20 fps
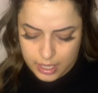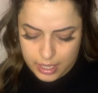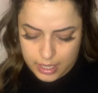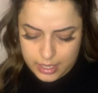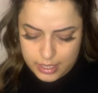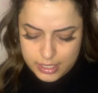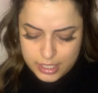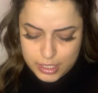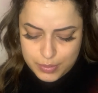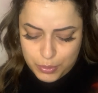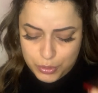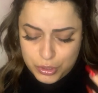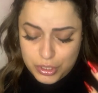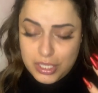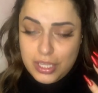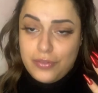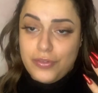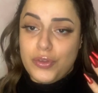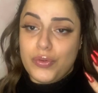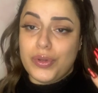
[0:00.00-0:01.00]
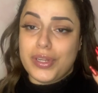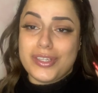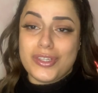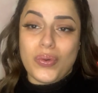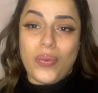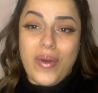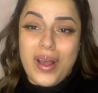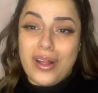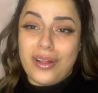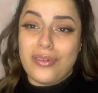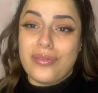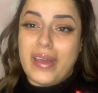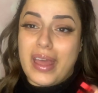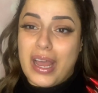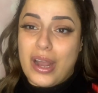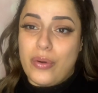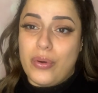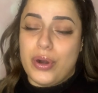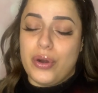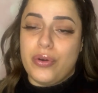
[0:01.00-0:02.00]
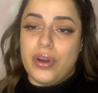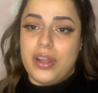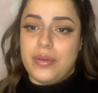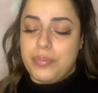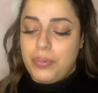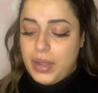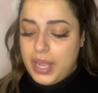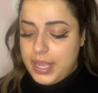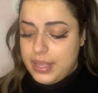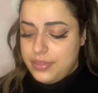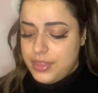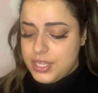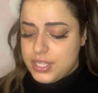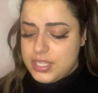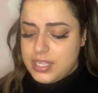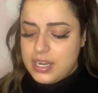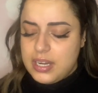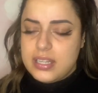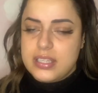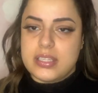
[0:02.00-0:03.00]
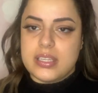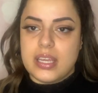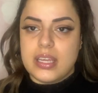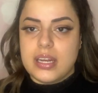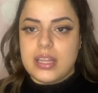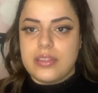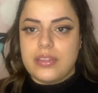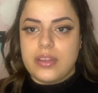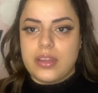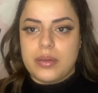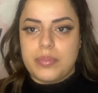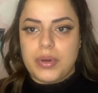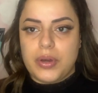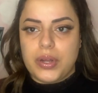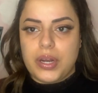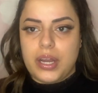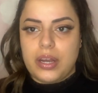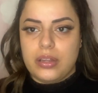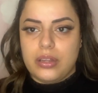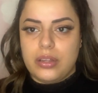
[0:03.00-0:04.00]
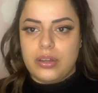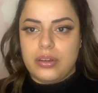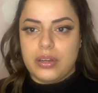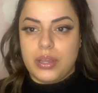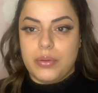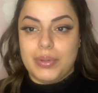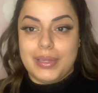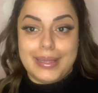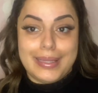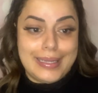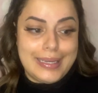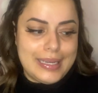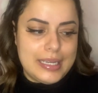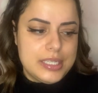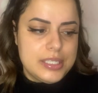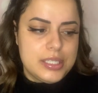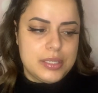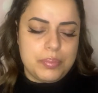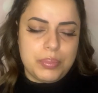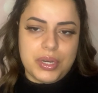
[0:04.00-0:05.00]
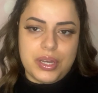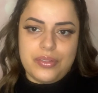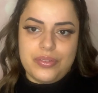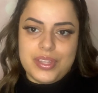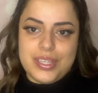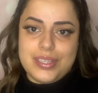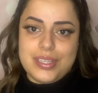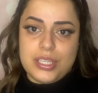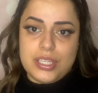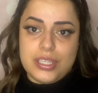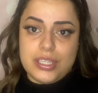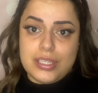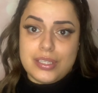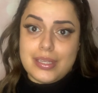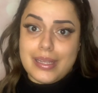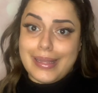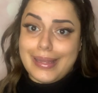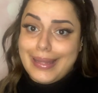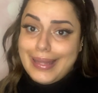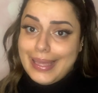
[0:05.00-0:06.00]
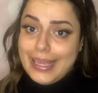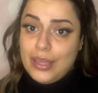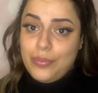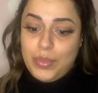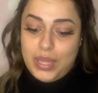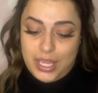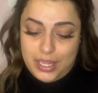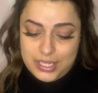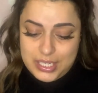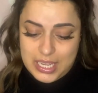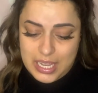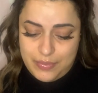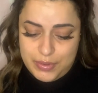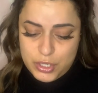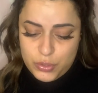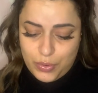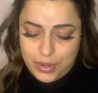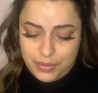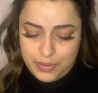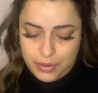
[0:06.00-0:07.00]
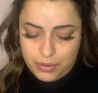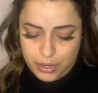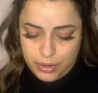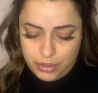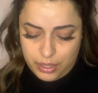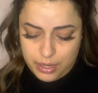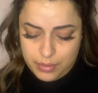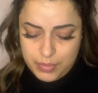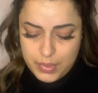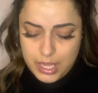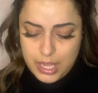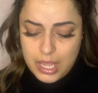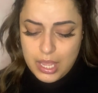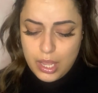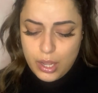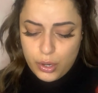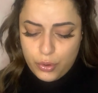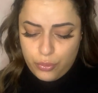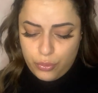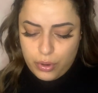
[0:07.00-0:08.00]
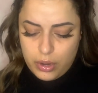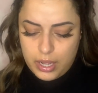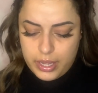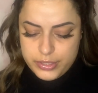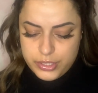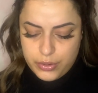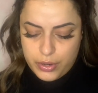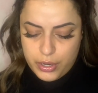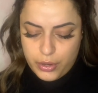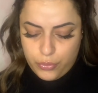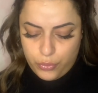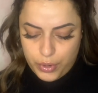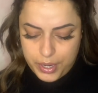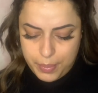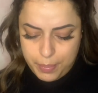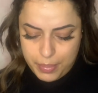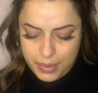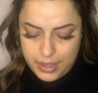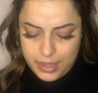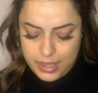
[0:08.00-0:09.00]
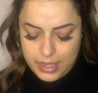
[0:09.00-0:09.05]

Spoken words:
it's supposed to give you a 12-hour grip. This didn't say anything about how long it would last, but this is claiming to have a 12-hour grip. Grip.